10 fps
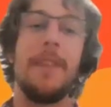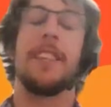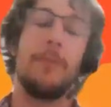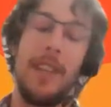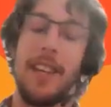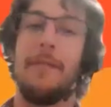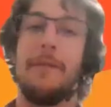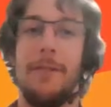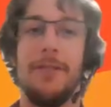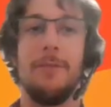That's where the
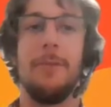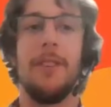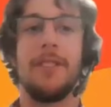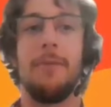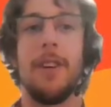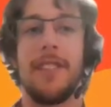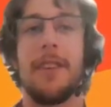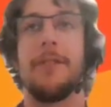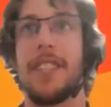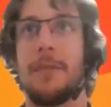confusion was, and once
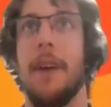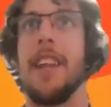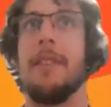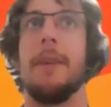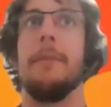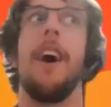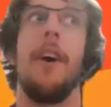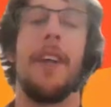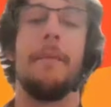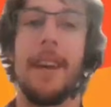that was explained to me, I'm like,
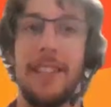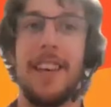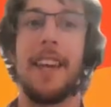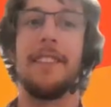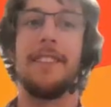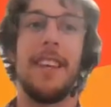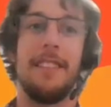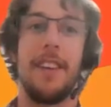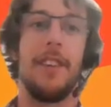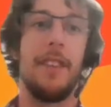oh, that makes sense. And they
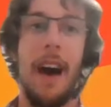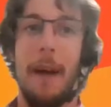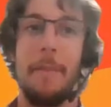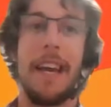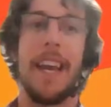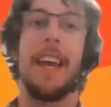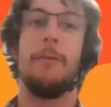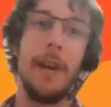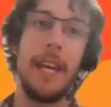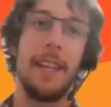said on our back
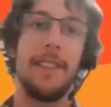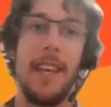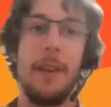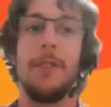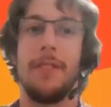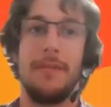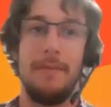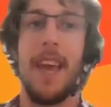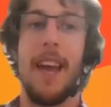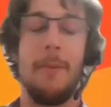end we can see what's
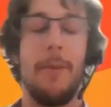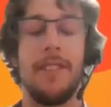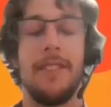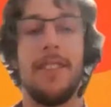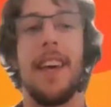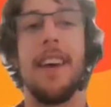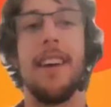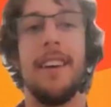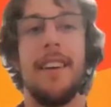there and what isn't there.